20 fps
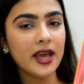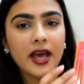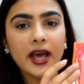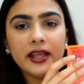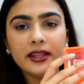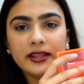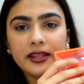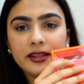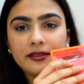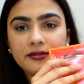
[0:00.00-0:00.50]

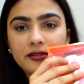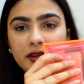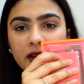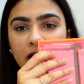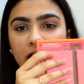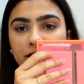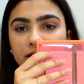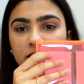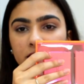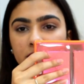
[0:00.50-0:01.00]
and then we
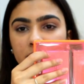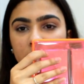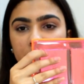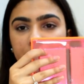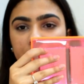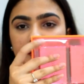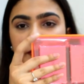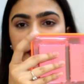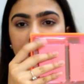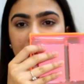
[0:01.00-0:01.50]
have the
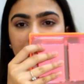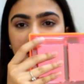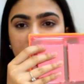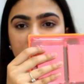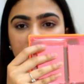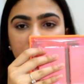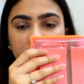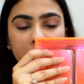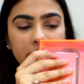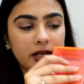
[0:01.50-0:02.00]

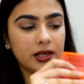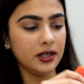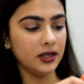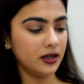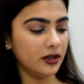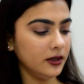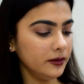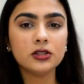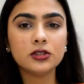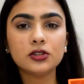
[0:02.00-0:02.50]
palettes right
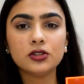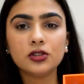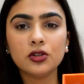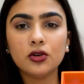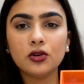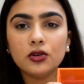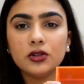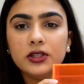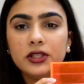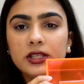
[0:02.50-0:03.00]
here.
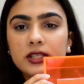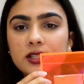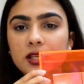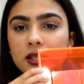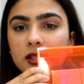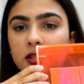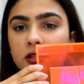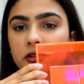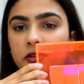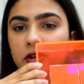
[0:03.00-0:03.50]
So these
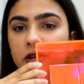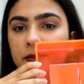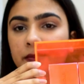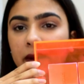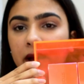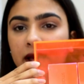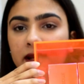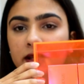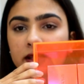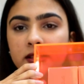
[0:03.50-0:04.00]
are the three
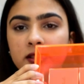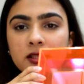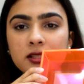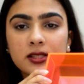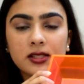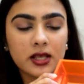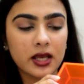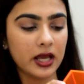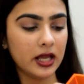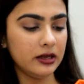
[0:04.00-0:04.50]

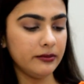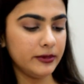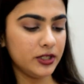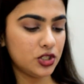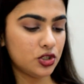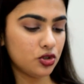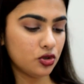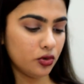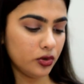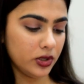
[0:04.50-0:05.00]
palettes. I'll be
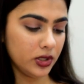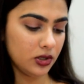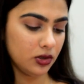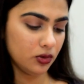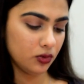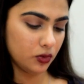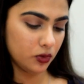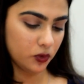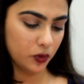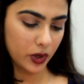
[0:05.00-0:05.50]
showing
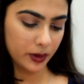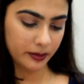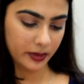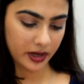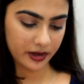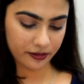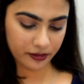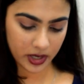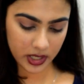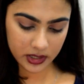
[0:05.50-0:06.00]
you one
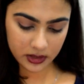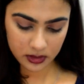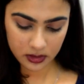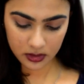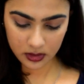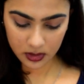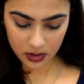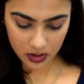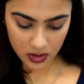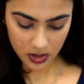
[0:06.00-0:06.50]
by one.
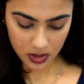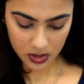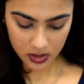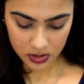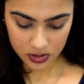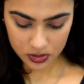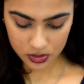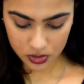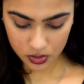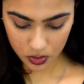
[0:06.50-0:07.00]

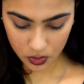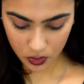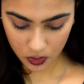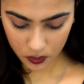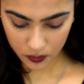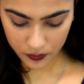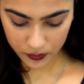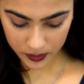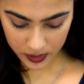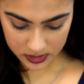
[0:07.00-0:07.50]

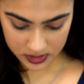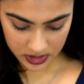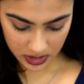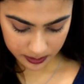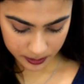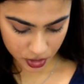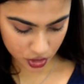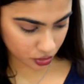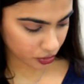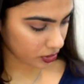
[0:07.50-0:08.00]
So first
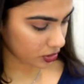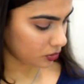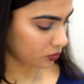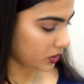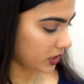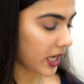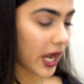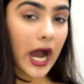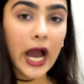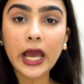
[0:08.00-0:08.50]
I'll be showing you
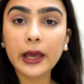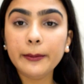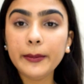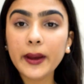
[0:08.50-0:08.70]
the eye